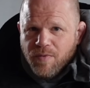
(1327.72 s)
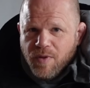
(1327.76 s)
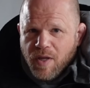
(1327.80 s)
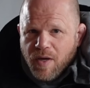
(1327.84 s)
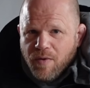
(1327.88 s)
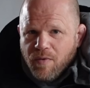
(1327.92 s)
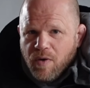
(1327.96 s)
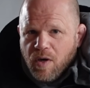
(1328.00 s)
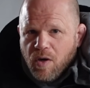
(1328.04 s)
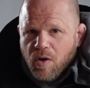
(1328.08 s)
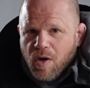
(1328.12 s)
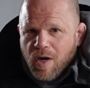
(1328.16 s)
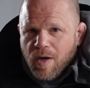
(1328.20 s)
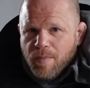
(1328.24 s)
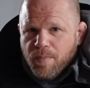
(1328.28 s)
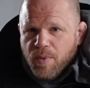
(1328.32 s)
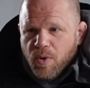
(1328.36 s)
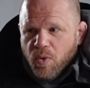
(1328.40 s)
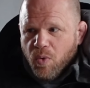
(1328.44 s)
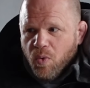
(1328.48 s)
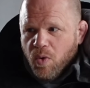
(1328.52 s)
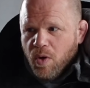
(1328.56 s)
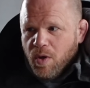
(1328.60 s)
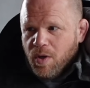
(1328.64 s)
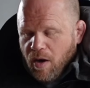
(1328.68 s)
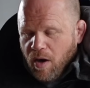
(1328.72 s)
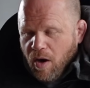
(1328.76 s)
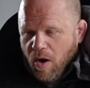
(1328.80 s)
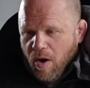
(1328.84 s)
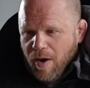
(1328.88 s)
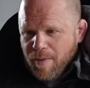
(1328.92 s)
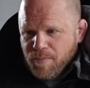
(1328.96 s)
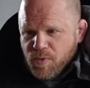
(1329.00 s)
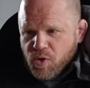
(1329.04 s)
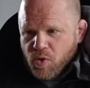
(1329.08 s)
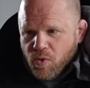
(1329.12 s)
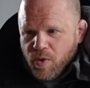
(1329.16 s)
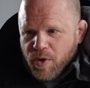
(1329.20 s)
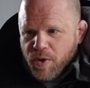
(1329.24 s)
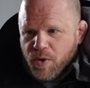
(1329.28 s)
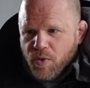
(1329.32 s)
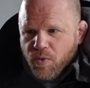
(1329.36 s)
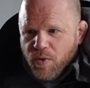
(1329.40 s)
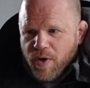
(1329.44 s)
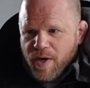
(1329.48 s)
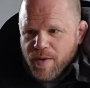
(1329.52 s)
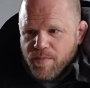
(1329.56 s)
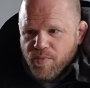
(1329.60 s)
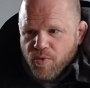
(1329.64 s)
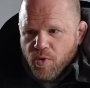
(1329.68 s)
they're reliable. I'm trying to create